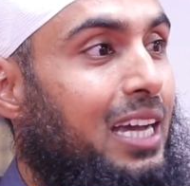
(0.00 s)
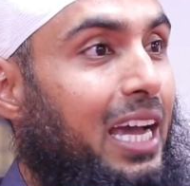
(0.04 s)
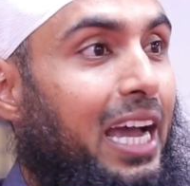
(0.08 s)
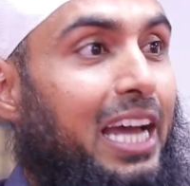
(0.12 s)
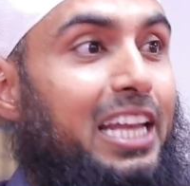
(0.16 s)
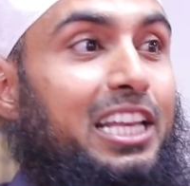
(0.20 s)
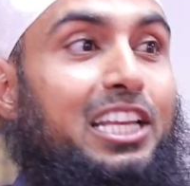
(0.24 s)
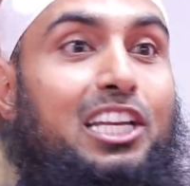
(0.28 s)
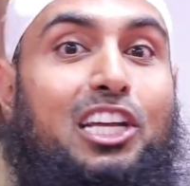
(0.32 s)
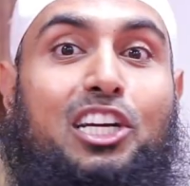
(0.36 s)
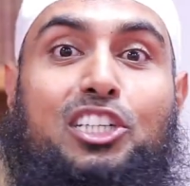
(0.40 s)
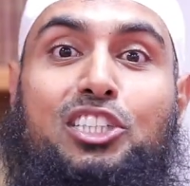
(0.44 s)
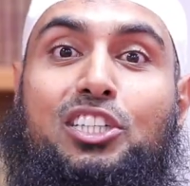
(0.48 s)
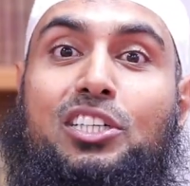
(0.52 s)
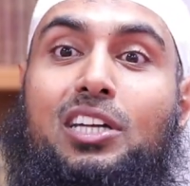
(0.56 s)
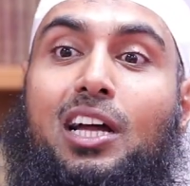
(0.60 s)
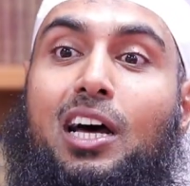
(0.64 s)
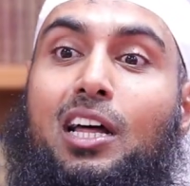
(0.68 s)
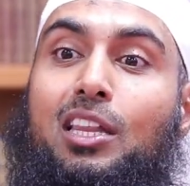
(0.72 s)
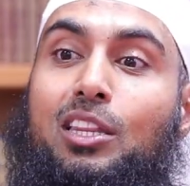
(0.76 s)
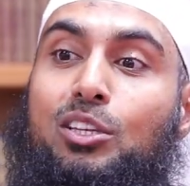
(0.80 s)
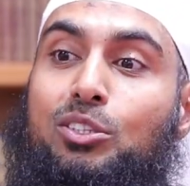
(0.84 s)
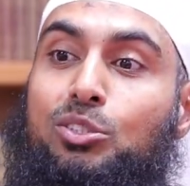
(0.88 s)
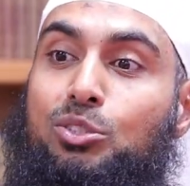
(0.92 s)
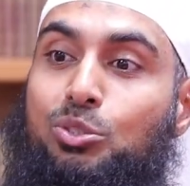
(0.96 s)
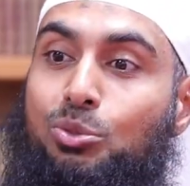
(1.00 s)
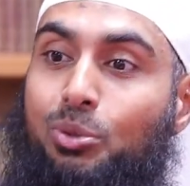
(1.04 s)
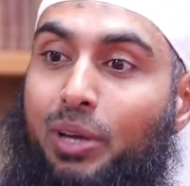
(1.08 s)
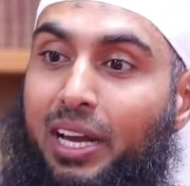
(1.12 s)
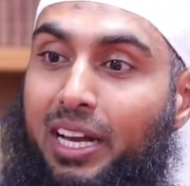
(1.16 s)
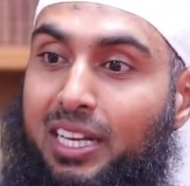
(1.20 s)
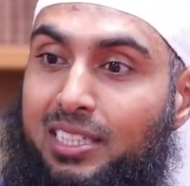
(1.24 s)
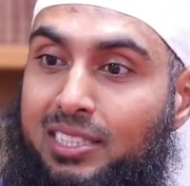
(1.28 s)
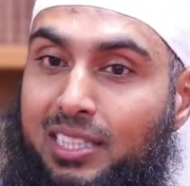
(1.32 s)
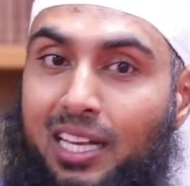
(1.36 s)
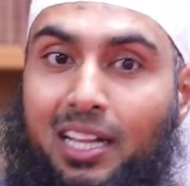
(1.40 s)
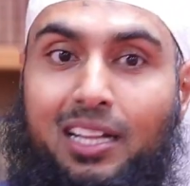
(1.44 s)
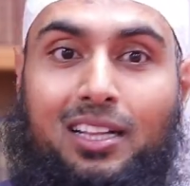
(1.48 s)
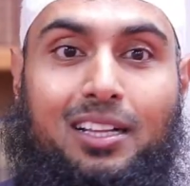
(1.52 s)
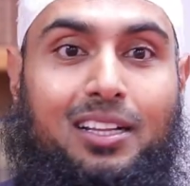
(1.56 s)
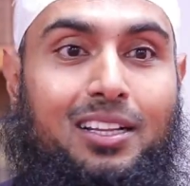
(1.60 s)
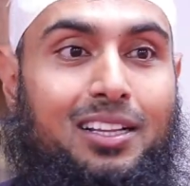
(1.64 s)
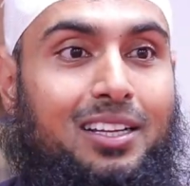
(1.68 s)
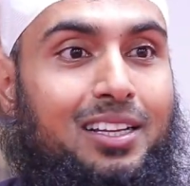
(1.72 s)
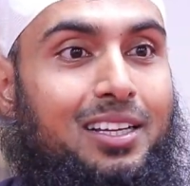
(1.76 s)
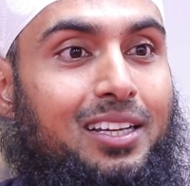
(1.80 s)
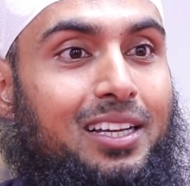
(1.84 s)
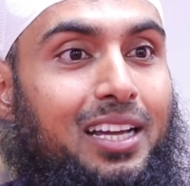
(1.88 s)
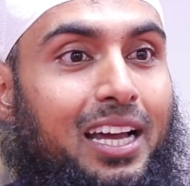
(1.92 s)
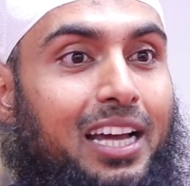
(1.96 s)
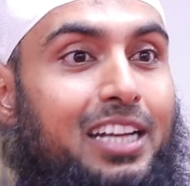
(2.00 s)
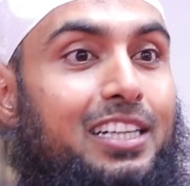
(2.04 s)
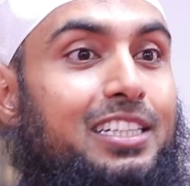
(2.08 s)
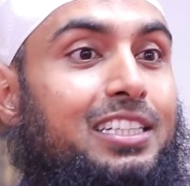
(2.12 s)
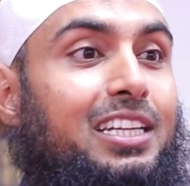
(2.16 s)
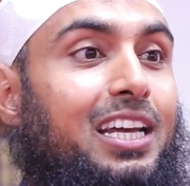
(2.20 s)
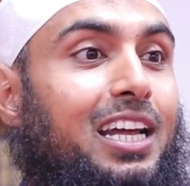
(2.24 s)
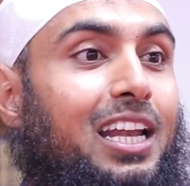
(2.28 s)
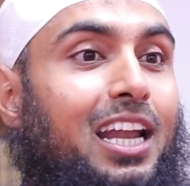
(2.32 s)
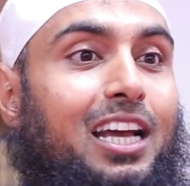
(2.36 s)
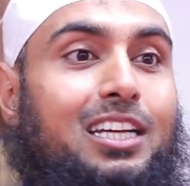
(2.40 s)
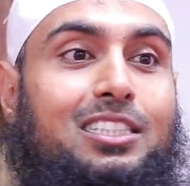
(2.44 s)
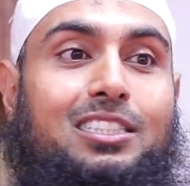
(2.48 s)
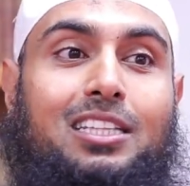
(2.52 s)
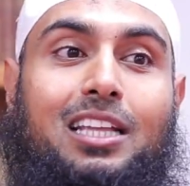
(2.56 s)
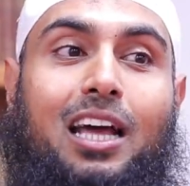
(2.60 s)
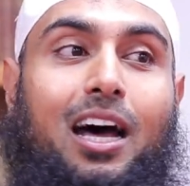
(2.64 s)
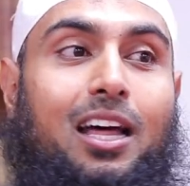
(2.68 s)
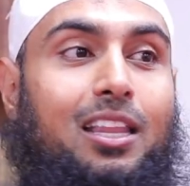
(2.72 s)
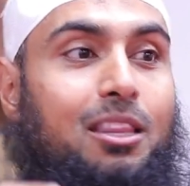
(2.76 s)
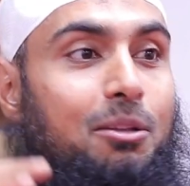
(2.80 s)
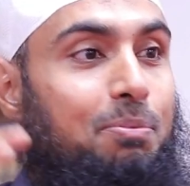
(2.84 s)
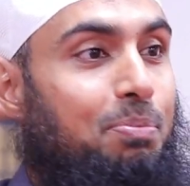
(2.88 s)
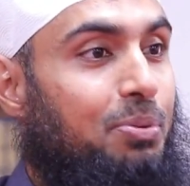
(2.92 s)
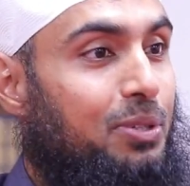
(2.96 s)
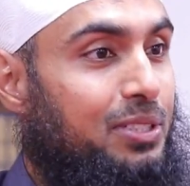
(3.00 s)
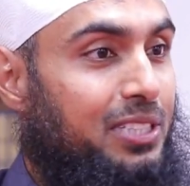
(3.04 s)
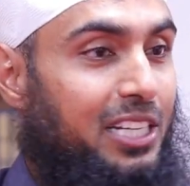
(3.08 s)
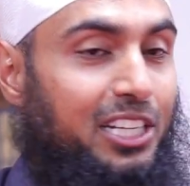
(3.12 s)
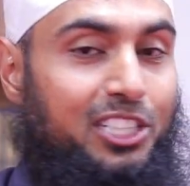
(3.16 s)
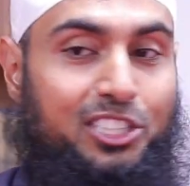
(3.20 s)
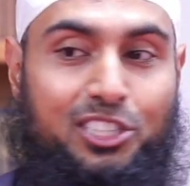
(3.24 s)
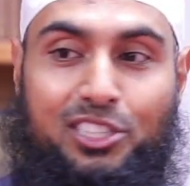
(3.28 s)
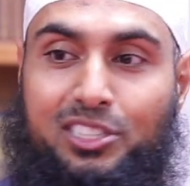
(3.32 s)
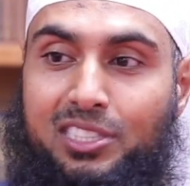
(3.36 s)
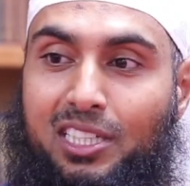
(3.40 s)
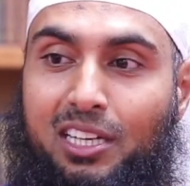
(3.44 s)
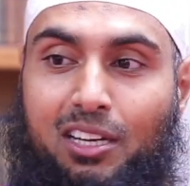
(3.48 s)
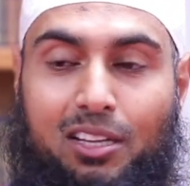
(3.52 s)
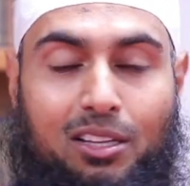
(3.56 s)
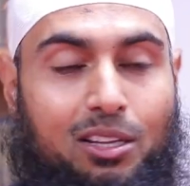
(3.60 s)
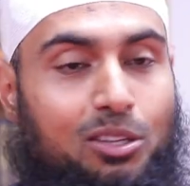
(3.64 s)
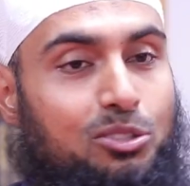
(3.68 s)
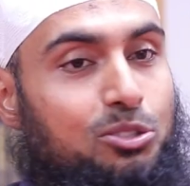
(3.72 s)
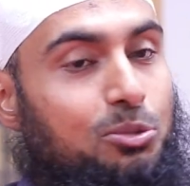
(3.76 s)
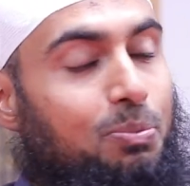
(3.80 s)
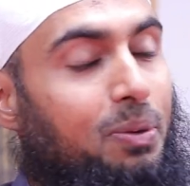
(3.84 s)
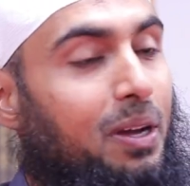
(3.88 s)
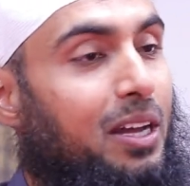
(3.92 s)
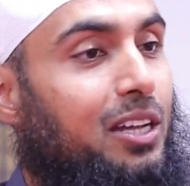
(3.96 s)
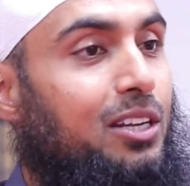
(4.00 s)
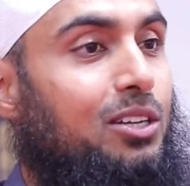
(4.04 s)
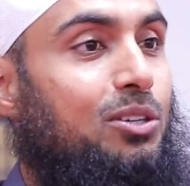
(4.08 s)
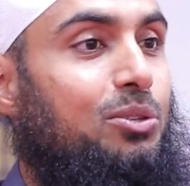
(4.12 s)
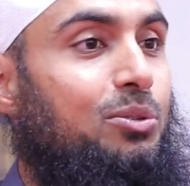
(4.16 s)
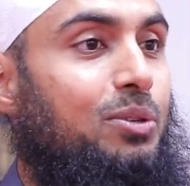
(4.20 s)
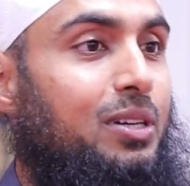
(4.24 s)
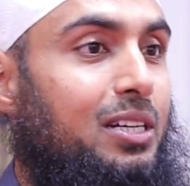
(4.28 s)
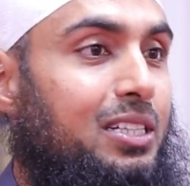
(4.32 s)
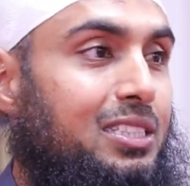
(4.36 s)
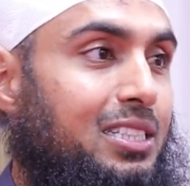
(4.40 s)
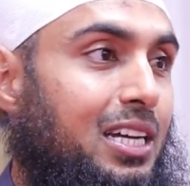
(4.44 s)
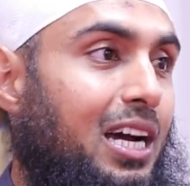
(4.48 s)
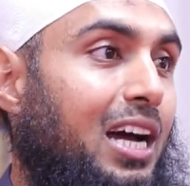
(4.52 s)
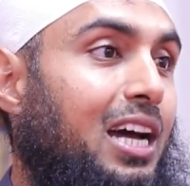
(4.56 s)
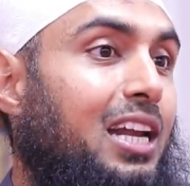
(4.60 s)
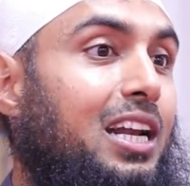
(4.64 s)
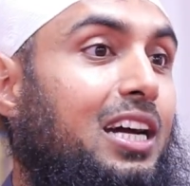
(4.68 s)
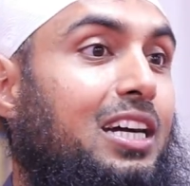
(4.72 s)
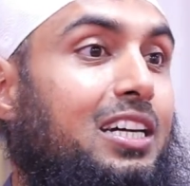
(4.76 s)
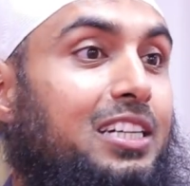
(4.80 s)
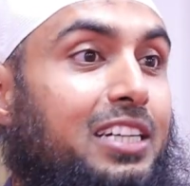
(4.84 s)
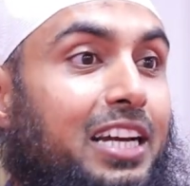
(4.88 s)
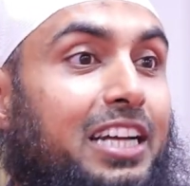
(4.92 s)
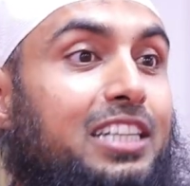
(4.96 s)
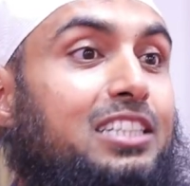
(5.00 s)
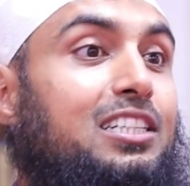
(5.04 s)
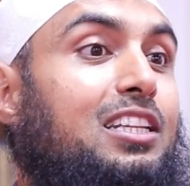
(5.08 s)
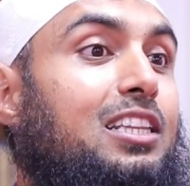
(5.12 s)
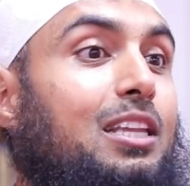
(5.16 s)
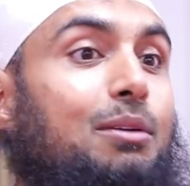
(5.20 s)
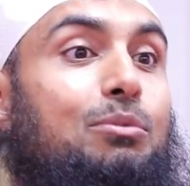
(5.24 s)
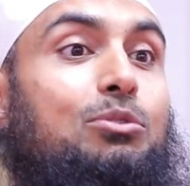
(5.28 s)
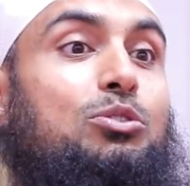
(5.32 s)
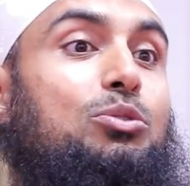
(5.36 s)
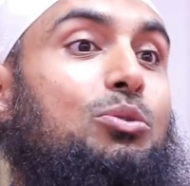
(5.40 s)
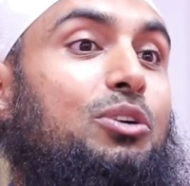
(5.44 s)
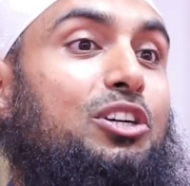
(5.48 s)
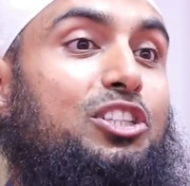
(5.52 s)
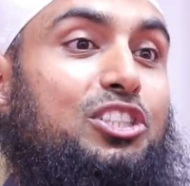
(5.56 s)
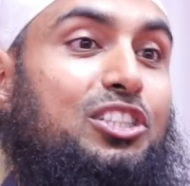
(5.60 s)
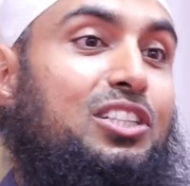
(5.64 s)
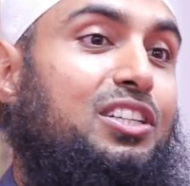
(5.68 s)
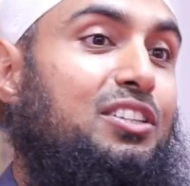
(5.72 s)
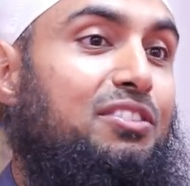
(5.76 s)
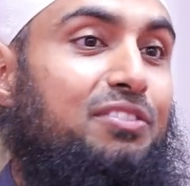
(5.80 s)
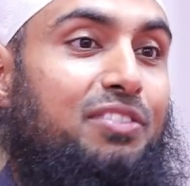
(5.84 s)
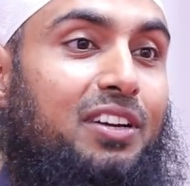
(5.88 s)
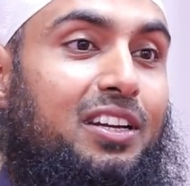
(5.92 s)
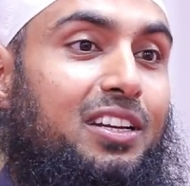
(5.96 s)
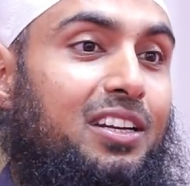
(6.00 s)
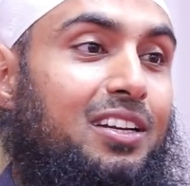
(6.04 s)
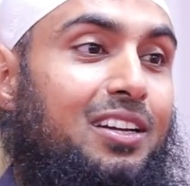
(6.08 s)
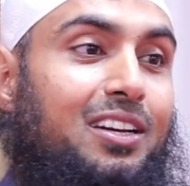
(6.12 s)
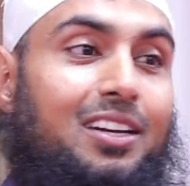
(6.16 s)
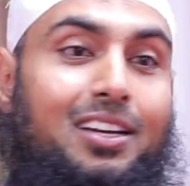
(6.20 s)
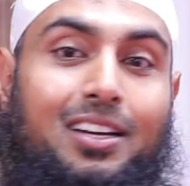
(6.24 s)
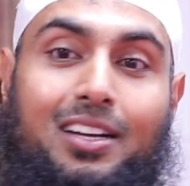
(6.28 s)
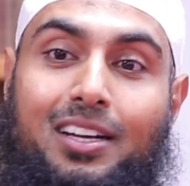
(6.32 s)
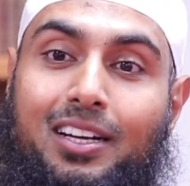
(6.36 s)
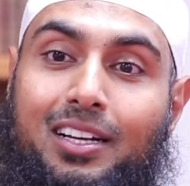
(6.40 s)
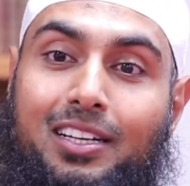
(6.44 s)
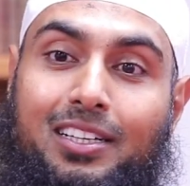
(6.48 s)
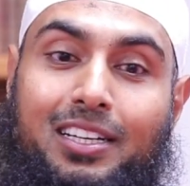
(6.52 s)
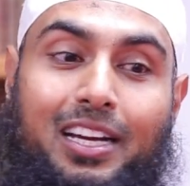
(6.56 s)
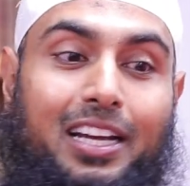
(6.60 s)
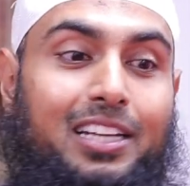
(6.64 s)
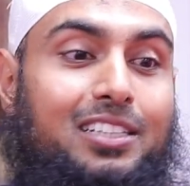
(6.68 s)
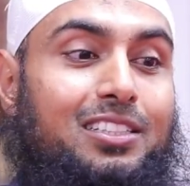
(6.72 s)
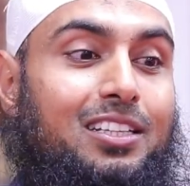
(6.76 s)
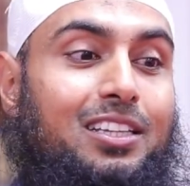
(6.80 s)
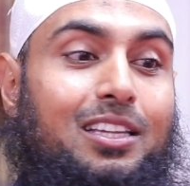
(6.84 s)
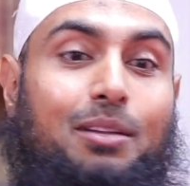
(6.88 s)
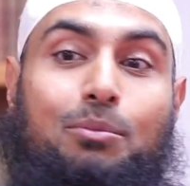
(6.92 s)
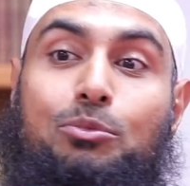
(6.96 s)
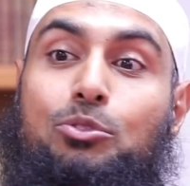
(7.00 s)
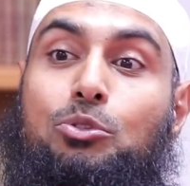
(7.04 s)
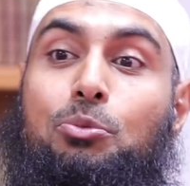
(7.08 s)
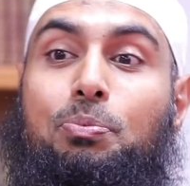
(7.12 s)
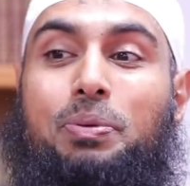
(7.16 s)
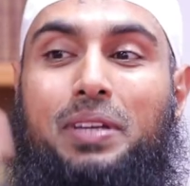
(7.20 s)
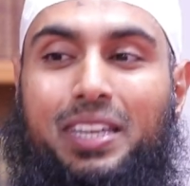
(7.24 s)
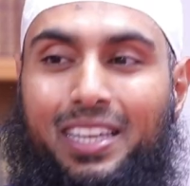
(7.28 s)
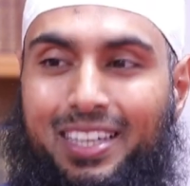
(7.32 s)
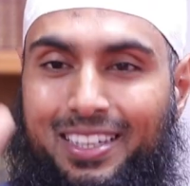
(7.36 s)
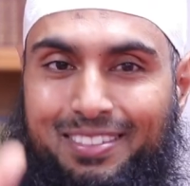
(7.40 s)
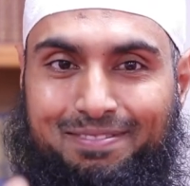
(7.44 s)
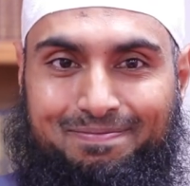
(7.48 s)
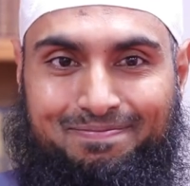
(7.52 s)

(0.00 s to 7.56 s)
and he nurtured others to excel and realize the other potentials that Allah subhanahu wa ta'ala created them to achieve and created them to be.